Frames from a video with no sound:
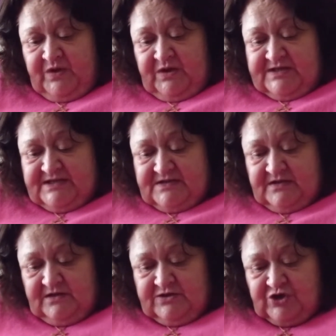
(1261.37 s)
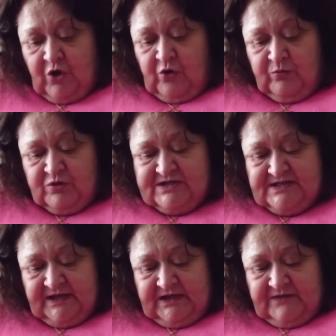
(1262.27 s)
It's almost
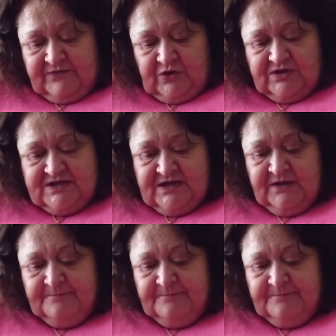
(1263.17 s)
like you've got